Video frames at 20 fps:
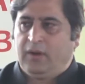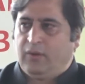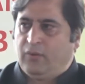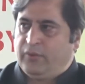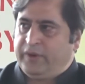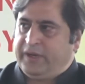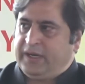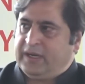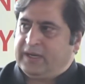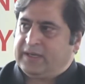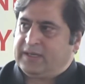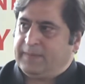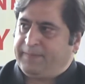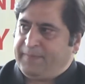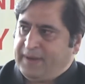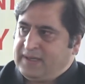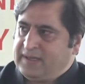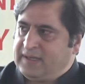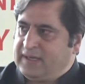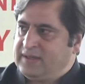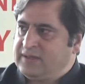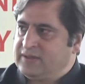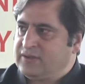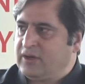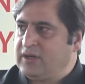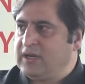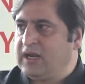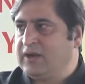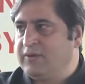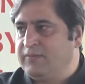We are dependent
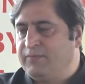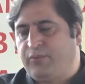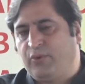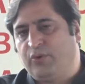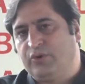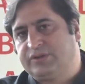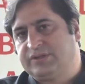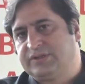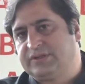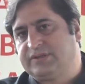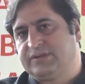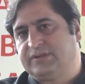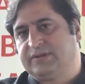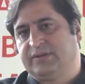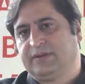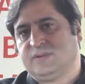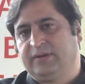on our imports